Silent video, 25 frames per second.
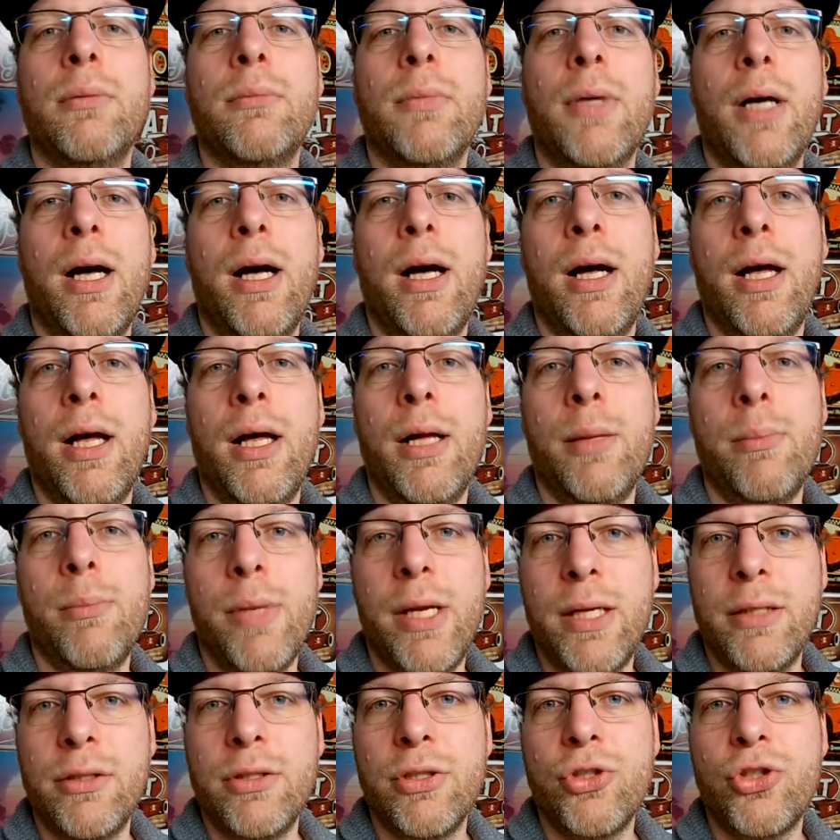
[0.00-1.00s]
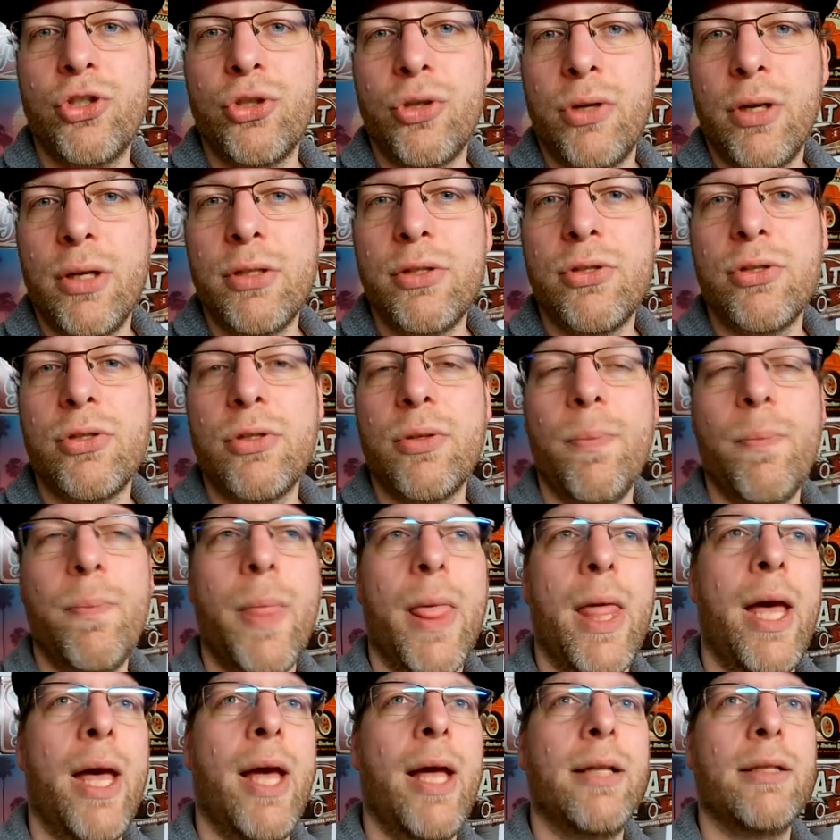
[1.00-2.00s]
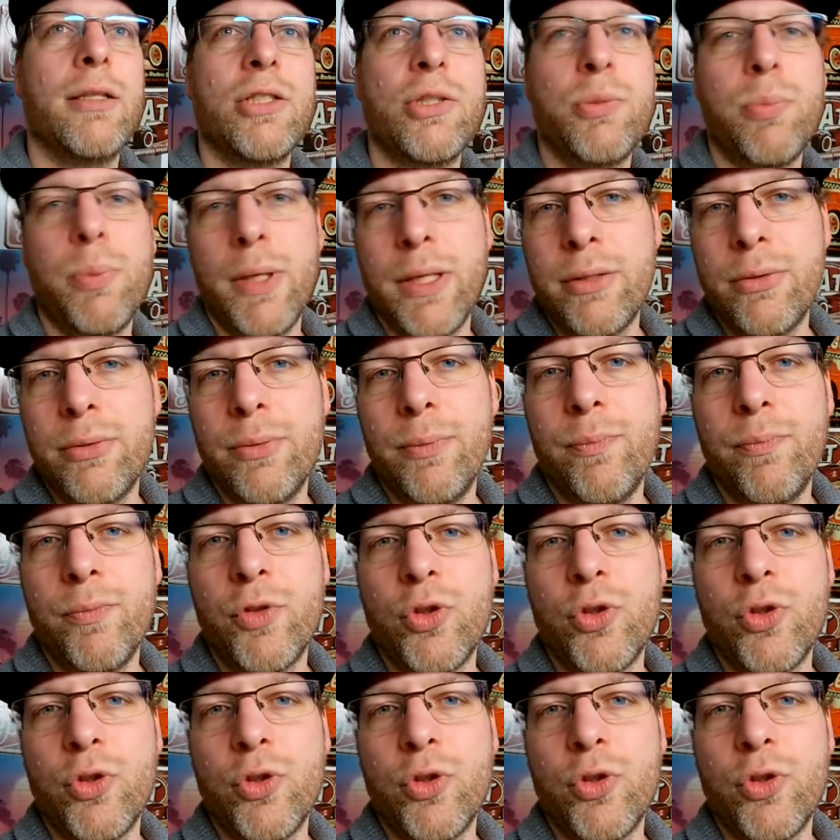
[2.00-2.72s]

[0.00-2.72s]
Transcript: I made the struts and the splitter.